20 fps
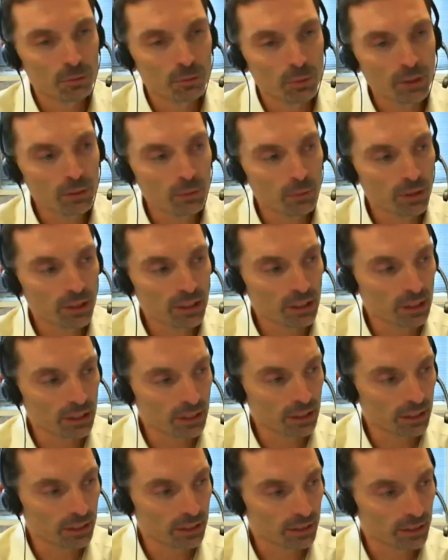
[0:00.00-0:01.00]
the way
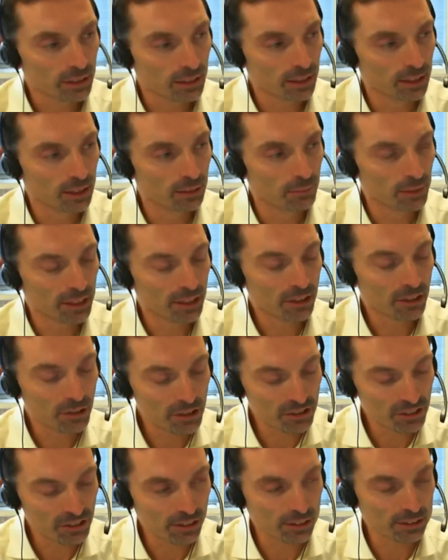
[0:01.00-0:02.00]
we
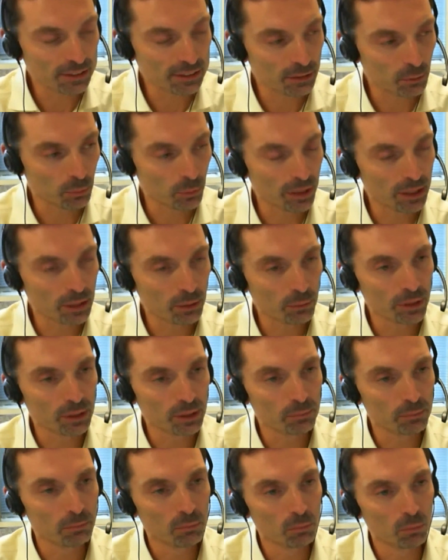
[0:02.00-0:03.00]
increasingly the way
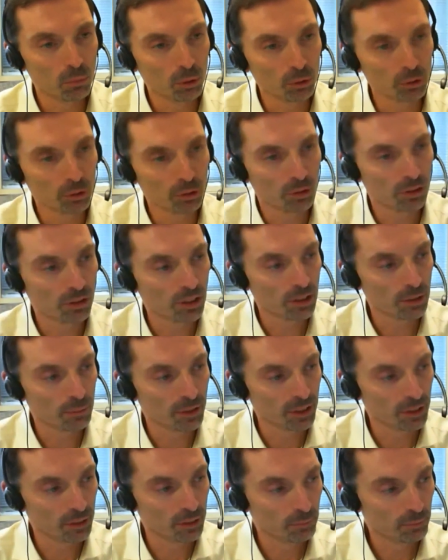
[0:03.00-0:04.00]
we model
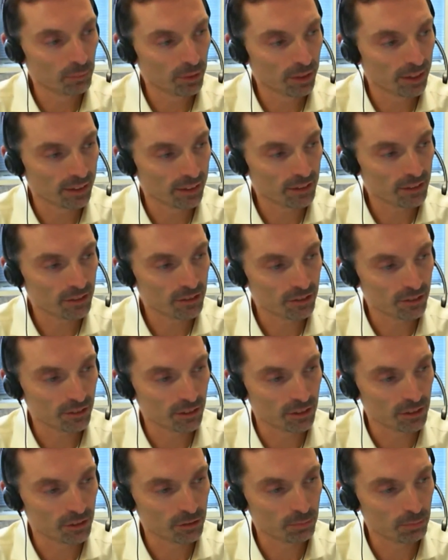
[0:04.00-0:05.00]
climate impacts
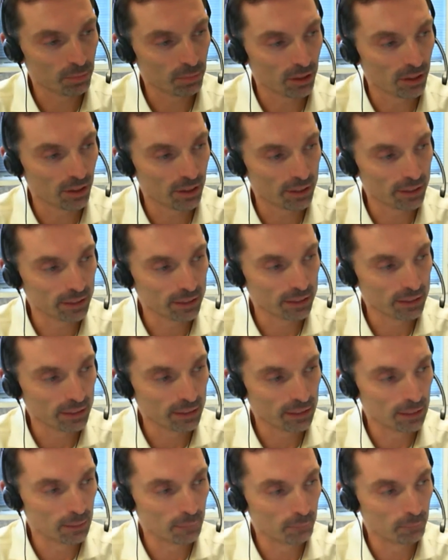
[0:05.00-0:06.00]
is by
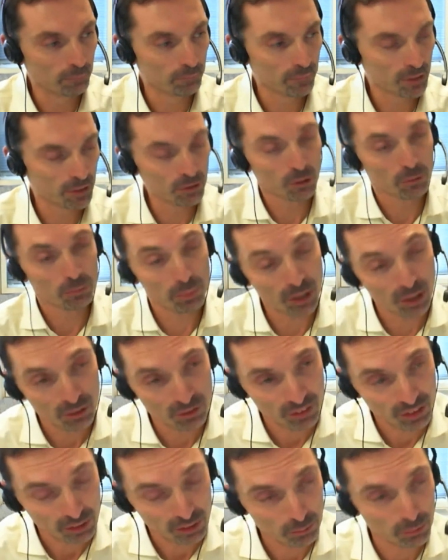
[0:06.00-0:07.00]
it's not
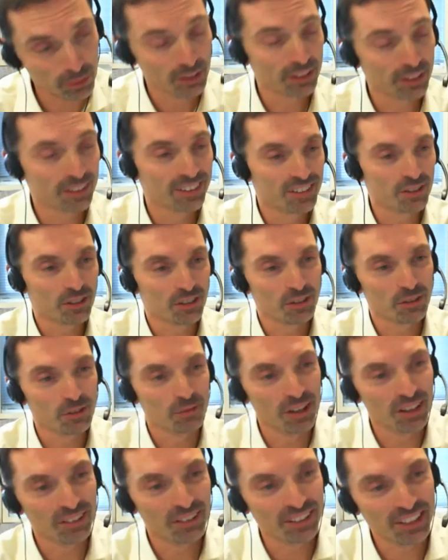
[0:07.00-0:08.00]
perfect, but
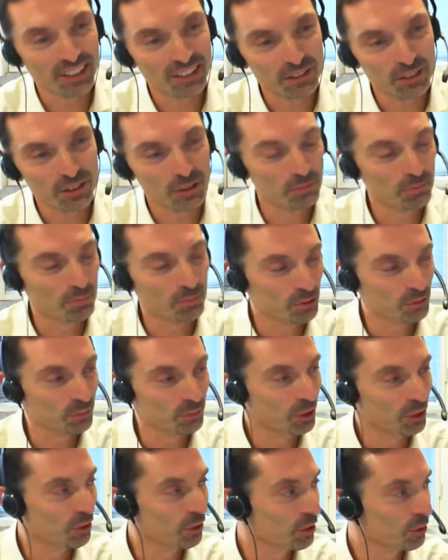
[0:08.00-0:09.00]
I think it's an
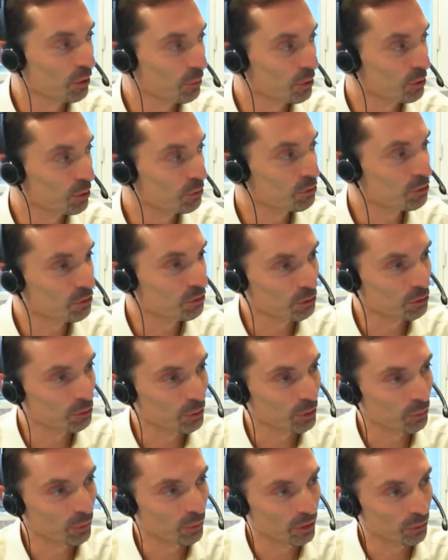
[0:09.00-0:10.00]
improvement on how we used to do
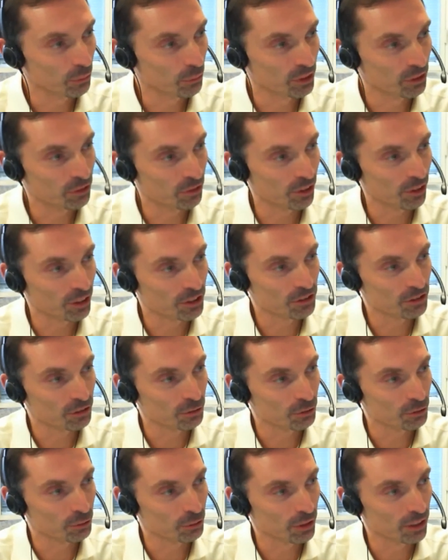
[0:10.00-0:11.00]
it. We try
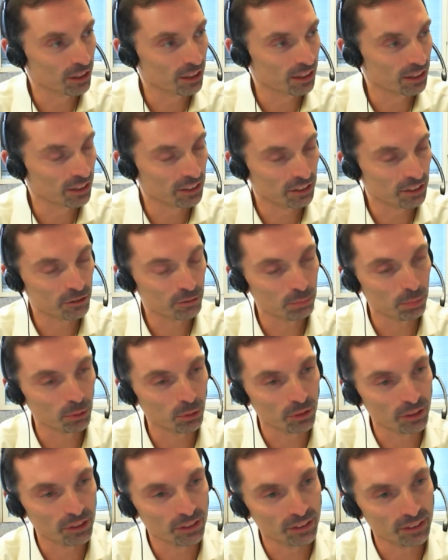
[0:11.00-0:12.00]
to
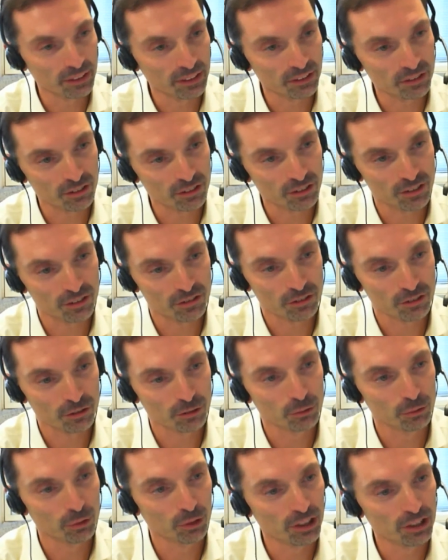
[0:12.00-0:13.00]
exploit the
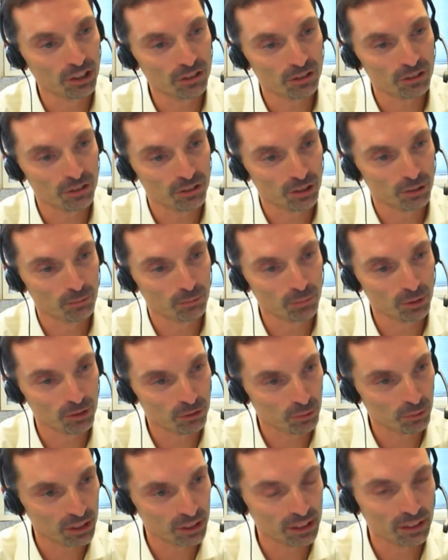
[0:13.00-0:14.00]
statistical relationship
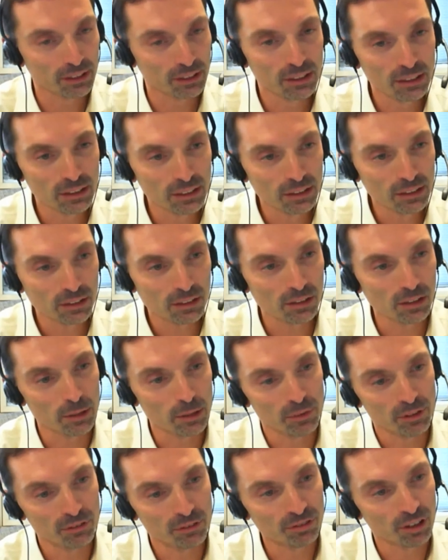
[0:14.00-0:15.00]
between
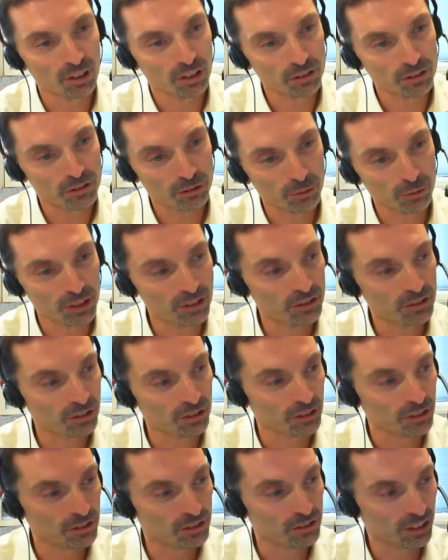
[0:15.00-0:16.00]
climate
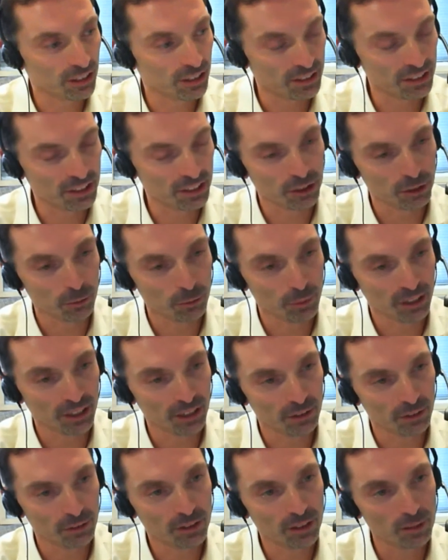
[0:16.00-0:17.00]
fluctuations and economic
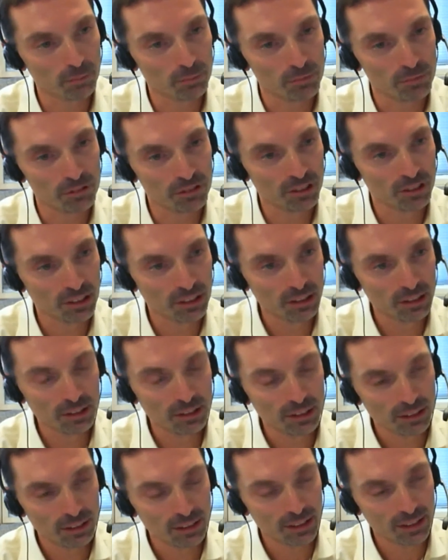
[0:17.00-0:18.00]
outcomes
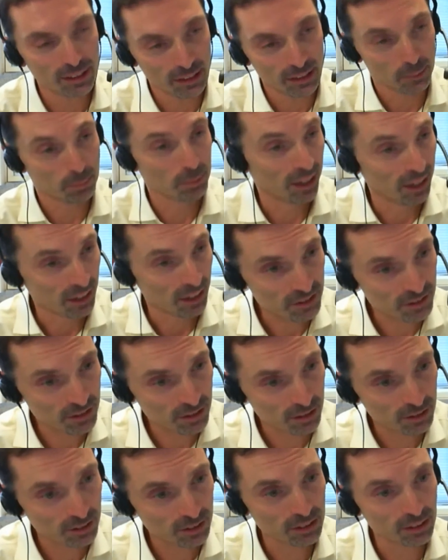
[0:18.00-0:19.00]
in the
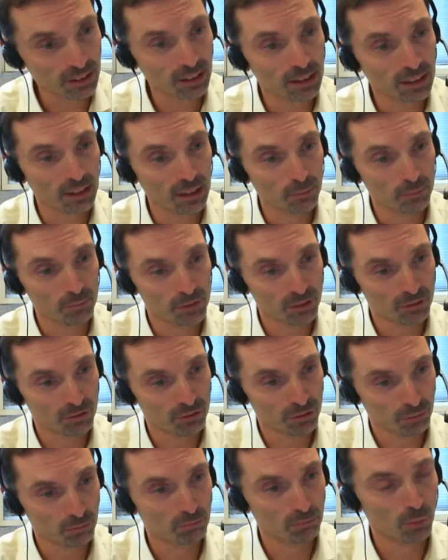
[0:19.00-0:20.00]
past,
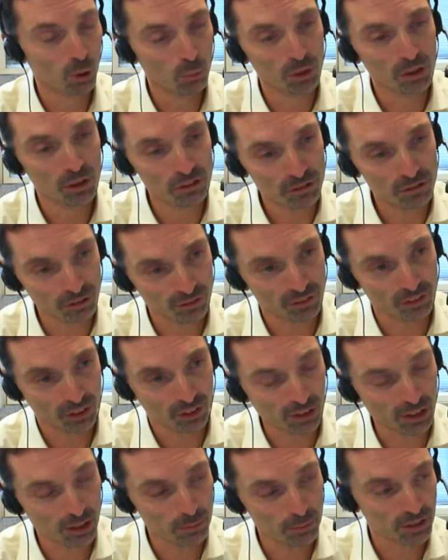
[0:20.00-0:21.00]
different moments of the
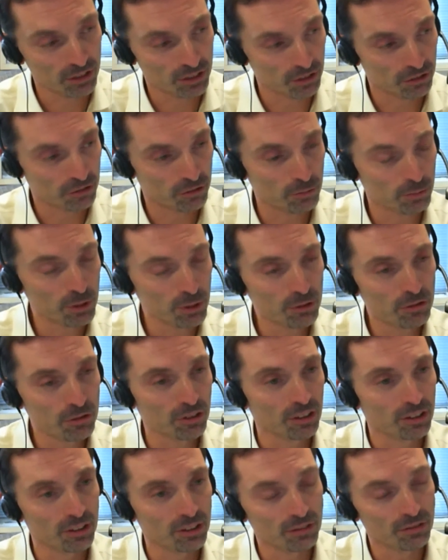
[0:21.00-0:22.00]
climate
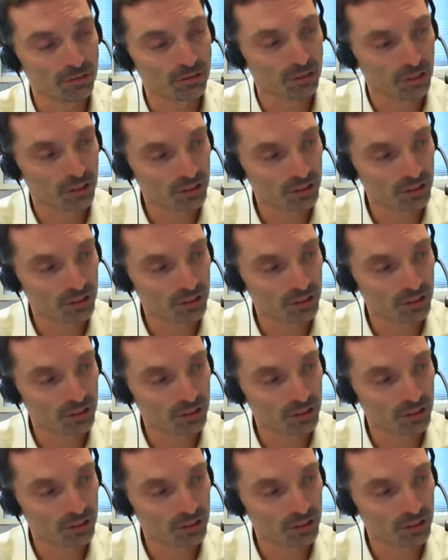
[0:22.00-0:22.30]
distribution and different